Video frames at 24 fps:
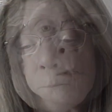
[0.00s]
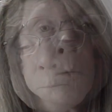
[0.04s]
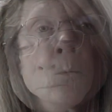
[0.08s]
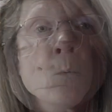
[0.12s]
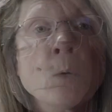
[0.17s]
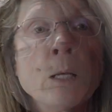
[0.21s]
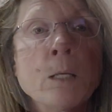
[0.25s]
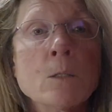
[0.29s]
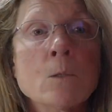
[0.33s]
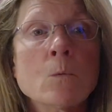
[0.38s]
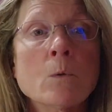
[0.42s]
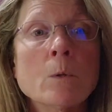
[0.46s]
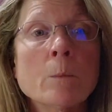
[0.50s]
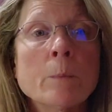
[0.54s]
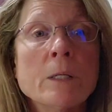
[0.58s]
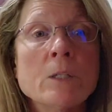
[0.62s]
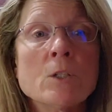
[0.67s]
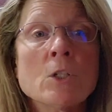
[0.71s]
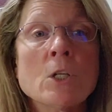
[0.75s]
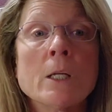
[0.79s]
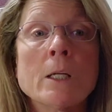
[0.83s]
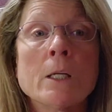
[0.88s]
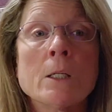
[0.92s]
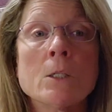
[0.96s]
Rates will be
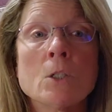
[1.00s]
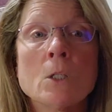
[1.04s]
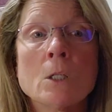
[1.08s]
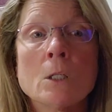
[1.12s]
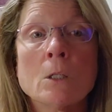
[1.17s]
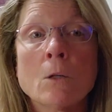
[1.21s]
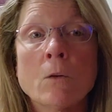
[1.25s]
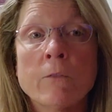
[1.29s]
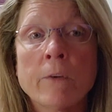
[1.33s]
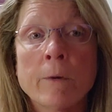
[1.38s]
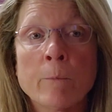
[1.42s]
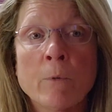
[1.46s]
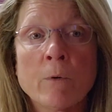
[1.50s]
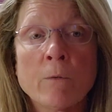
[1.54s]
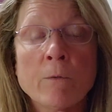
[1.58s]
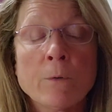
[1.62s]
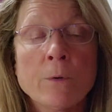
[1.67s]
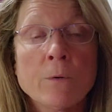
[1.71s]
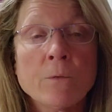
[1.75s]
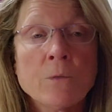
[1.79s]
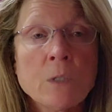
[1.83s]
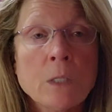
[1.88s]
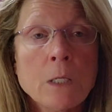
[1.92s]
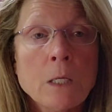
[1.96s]
changing November
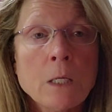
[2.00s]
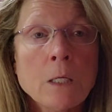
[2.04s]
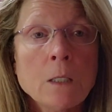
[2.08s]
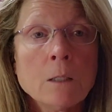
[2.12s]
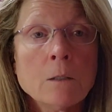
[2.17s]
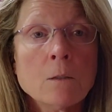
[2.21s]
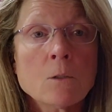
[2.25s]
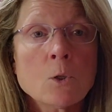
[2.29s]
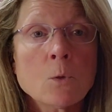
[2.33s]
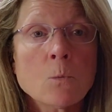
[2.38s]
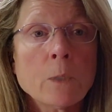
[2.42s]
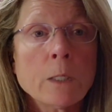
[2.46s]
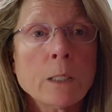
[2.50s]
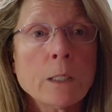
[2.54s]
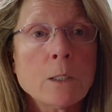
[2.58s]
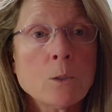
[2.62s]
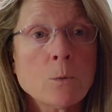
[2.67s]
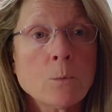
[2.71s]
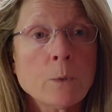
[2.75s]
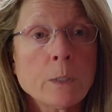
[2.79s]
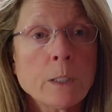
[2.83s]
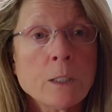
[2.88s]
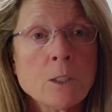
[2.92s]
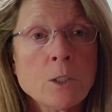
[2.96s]
15th,
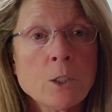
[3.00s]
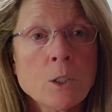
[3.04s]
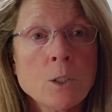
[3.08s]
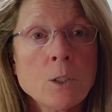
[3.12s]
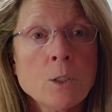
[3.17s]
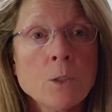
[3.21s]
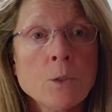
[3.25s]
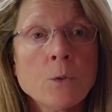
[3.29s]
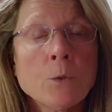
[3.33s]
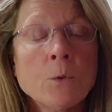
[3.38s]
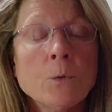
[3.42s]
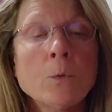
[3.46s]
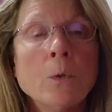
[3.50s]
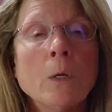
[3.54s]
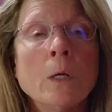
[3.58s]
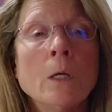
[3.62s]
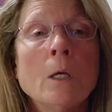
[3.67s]
2022